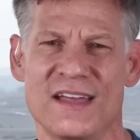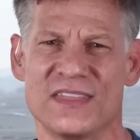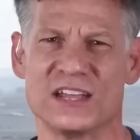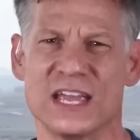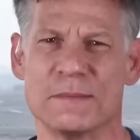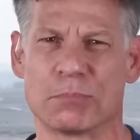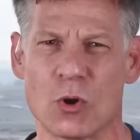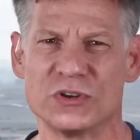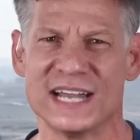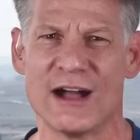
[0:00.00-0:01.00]
It
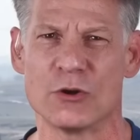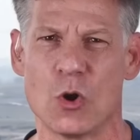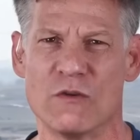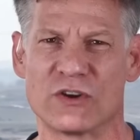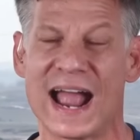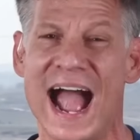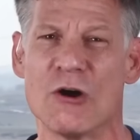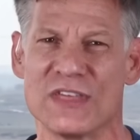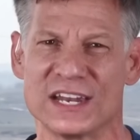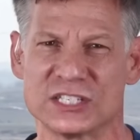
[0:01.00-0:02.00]
broke down over
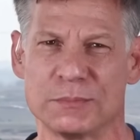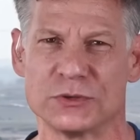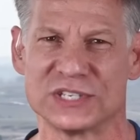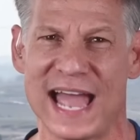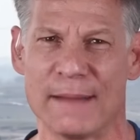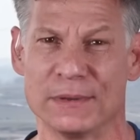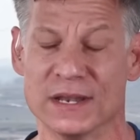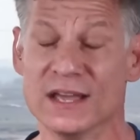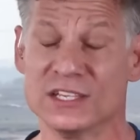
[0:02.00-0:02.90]
how that is supposed to happen.